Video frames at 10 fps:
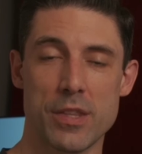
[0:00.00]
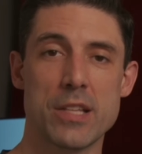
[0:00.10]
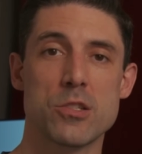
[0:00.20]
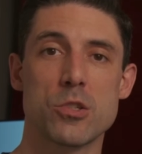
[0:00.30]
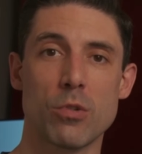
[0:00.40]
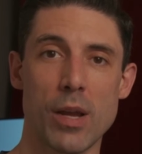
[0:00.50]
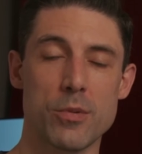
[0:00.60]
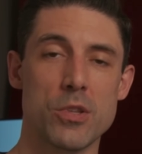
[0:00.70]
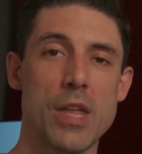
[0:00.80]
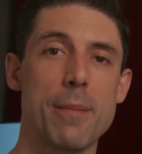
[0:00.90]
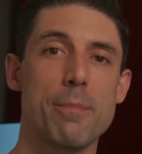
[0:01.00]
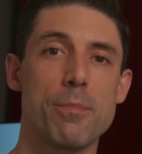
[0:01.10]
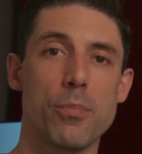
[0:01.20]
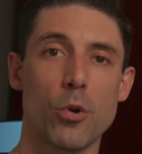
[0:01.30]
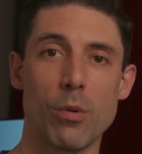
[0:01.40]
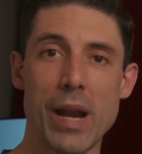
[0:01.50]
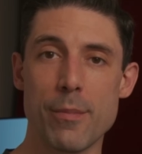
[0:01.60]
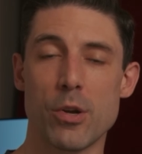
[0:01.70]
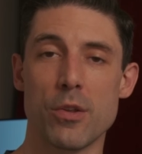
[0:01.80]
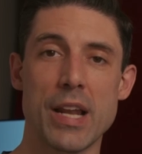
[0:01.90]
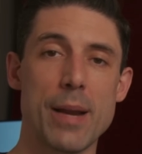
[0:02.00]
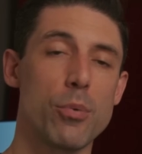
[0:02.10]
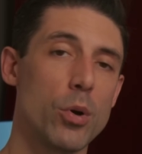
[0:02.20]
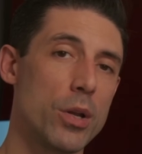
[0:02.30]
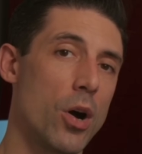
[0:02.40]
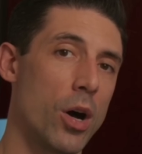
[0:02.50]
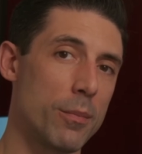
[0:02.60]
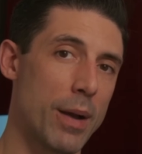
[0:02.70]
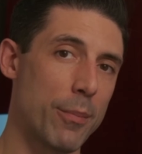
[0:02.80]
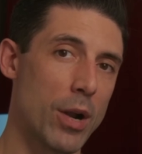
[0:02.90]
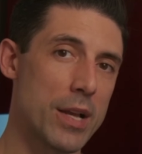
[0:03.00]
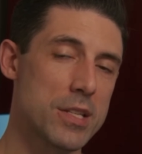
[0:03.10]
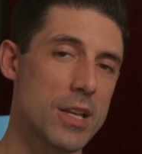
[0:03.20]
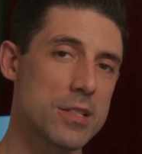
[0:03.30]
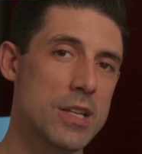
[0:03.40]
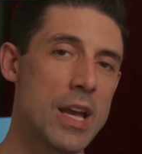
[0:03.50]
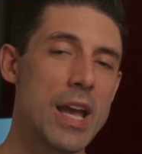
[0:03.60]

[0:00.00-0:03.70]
that script, that parameter that I put on my process.